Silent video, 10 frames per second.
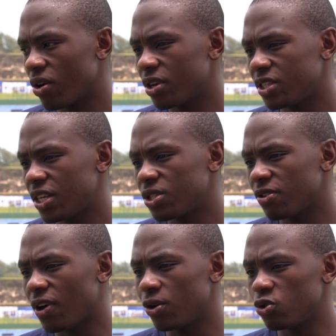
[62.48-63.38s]
got a sense
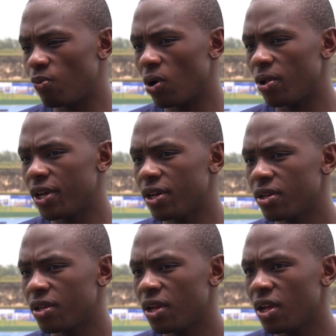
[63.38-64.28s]
of how to bowl here.
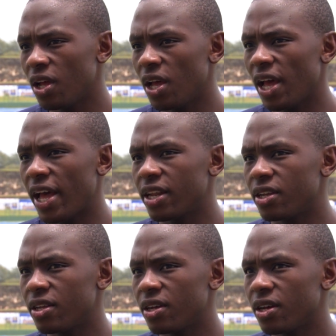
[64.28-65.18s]
And